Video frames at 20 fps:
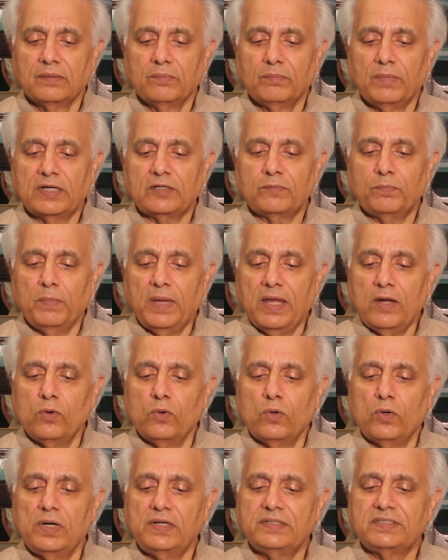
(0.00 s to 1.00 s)
but may
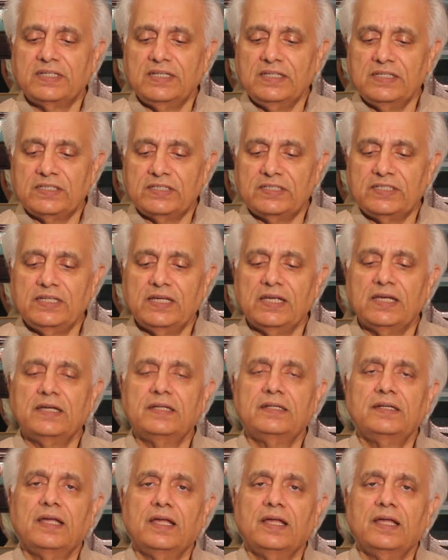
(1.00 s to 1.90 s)
hold sincere